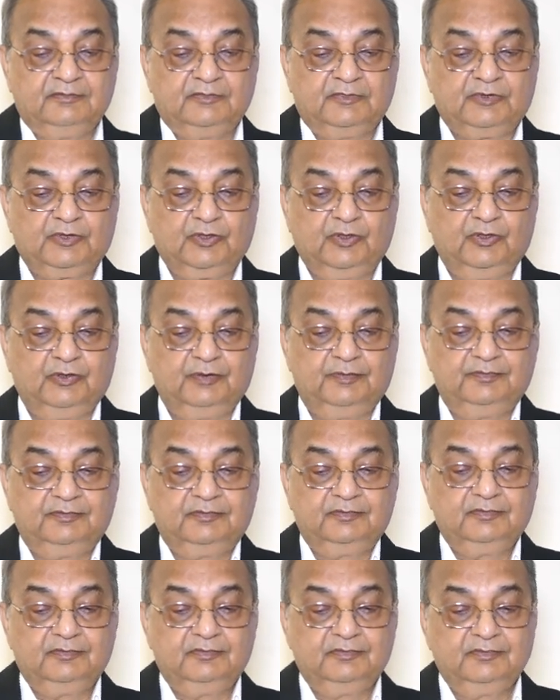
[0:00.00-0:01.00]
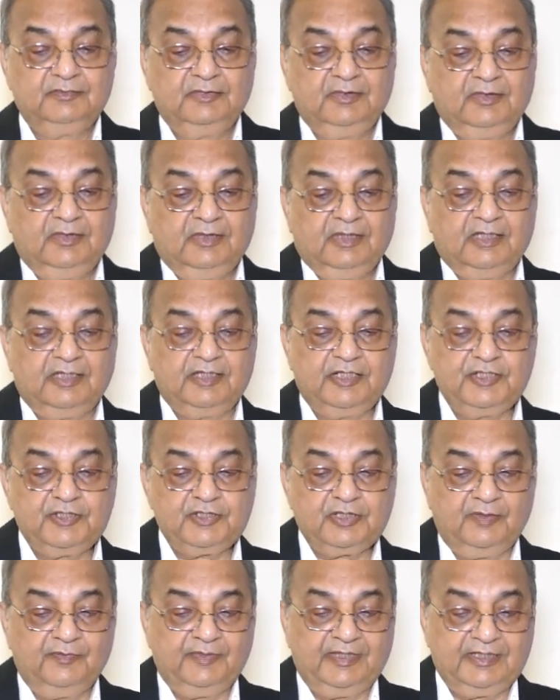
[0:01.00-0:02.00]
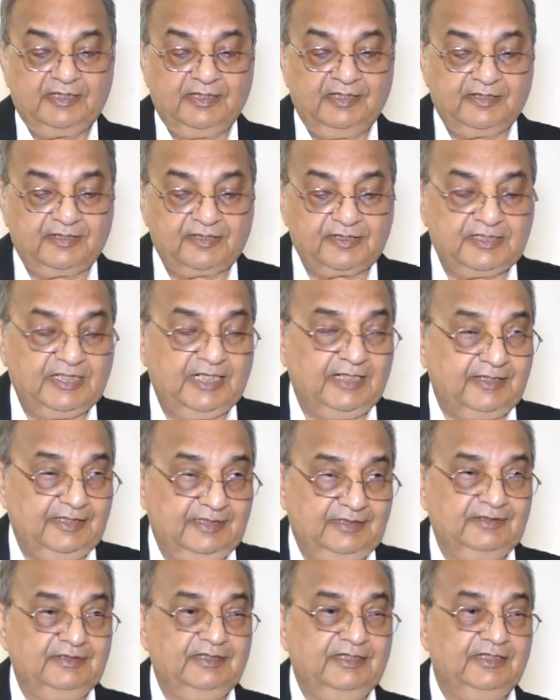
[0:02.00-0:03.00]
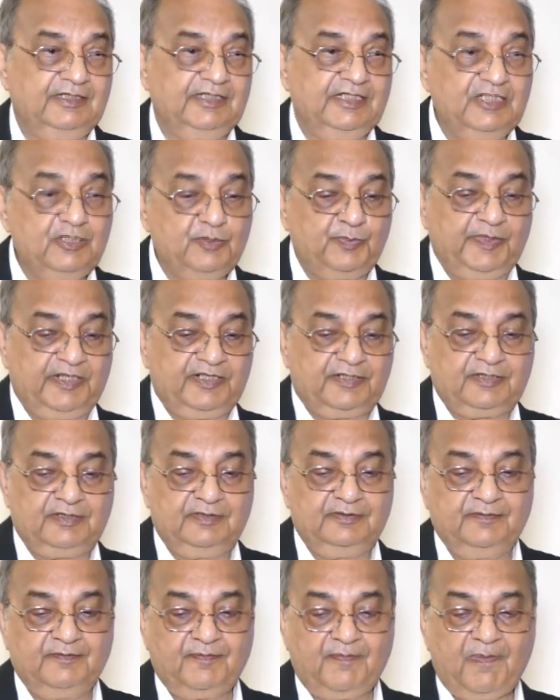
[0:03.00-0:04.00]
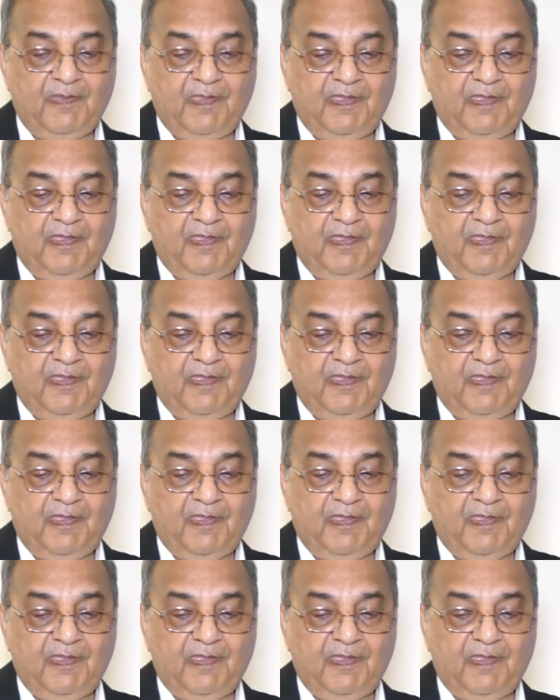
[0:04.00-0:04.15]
So, initial ventilator setting in these patients